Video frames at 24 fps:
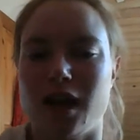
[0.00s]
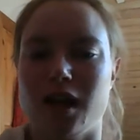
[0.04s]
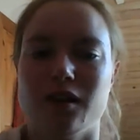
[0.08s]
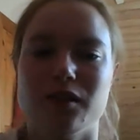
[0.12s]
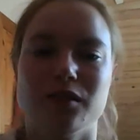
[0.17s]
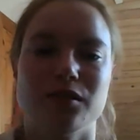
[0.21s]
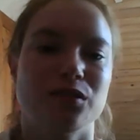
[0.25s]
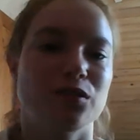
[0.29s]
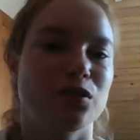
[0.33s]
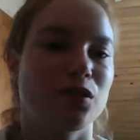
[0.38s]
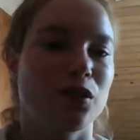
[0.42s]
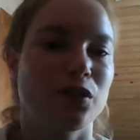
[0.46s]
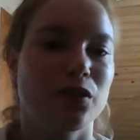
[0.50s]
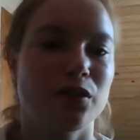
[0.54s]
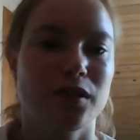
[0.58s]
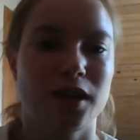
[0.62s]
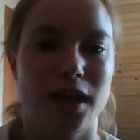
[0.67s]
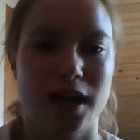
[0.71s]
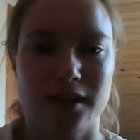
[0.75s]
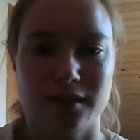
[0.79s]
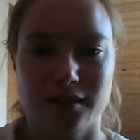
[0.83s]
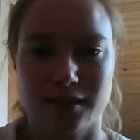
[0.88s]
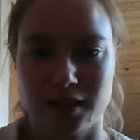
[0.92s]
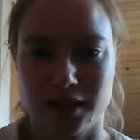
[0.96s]
I'll show you
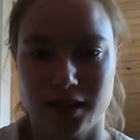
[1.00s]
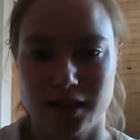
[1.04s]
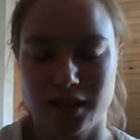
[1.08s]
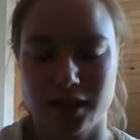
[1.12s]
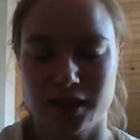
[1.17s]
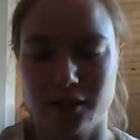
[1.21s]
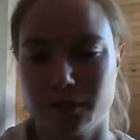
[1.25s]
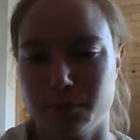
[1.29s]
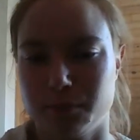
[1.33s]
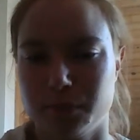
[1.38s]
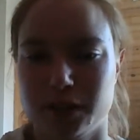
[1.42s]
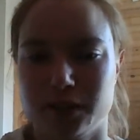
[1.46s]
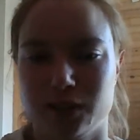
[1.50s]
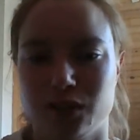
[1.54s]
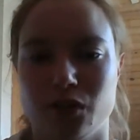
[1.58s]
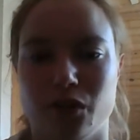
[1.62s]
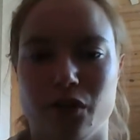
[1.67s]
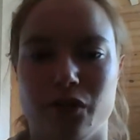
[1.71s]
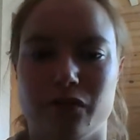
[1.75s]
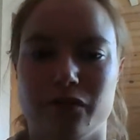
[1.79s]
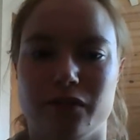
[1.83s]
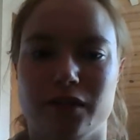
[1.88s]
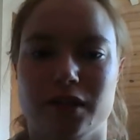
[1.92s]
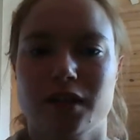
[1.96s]
guys later a
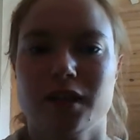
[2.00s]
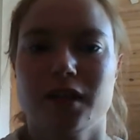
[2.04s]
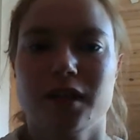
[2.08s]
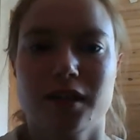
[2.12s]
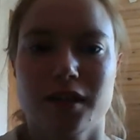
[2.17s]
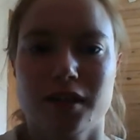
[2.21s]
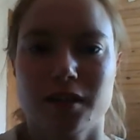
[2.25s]
picture of it.